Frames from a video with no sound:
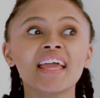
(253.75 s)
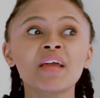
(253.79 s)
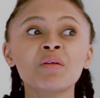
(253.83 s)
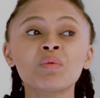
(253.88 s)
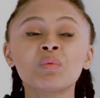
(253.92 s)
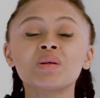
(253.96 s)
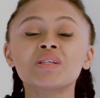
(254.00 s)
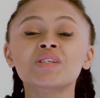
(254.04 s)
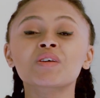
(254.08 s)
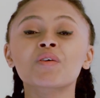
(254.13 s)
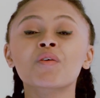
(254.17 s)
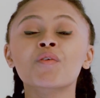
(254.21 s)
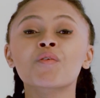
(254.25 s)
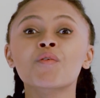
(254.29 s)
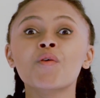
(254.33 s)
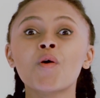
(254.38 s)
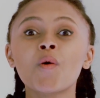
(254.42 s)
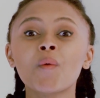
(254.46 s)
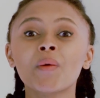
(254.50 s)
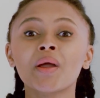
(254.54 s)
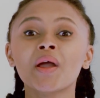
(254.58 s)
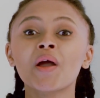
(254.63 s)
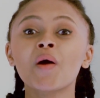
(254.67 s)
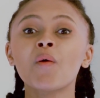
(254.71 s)
it was
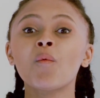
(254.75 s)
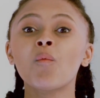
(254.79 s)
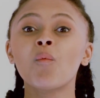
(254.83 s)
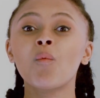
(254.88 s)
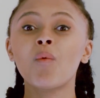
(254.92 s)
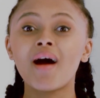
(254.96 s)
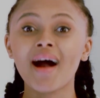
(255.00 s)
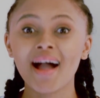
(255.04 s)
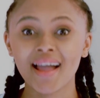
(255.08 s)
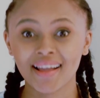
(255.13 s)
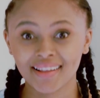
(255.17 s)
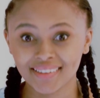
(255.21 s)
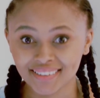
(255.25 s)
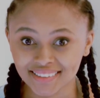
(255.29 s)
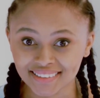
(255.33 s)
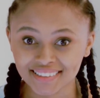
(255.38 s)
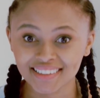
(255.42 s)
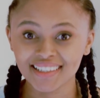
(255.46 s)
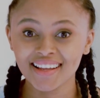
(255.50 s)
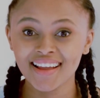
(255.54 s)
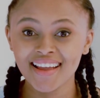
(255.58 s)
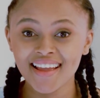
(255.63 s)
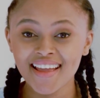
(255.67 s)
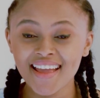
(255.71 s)
growing wild.